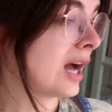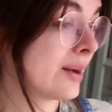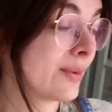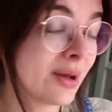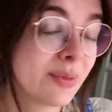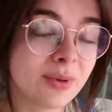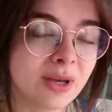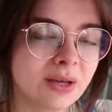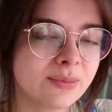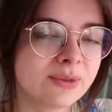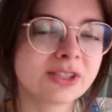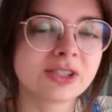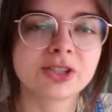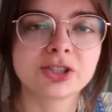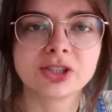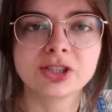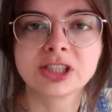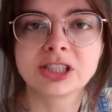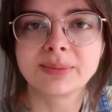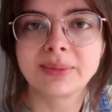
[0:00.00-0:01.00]
I might be able to
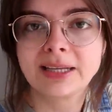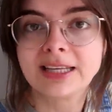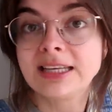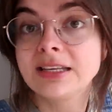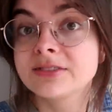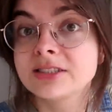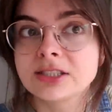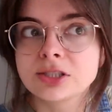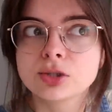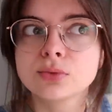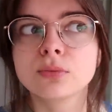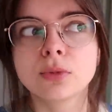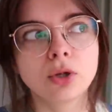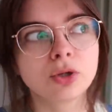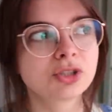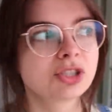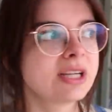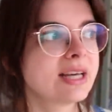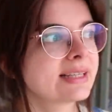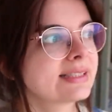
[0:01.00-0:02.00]
turn some leaves into
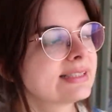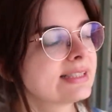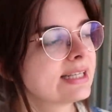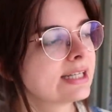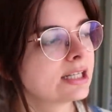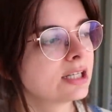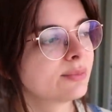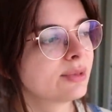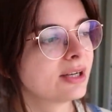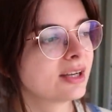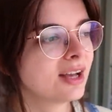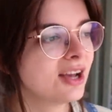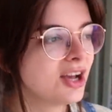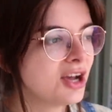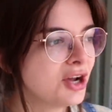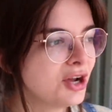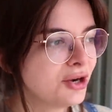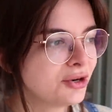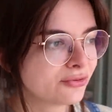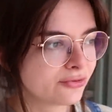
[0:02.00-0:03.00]
mulch next year, but
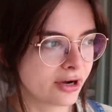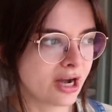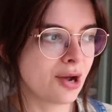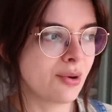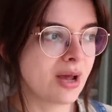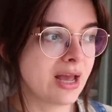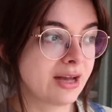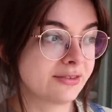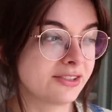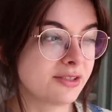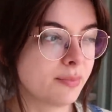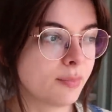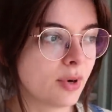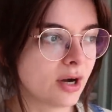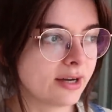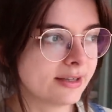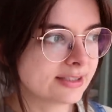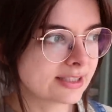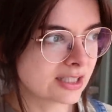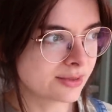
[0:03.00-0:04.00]
for now I have to
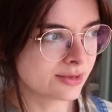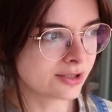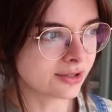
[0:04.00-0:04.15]
buy some.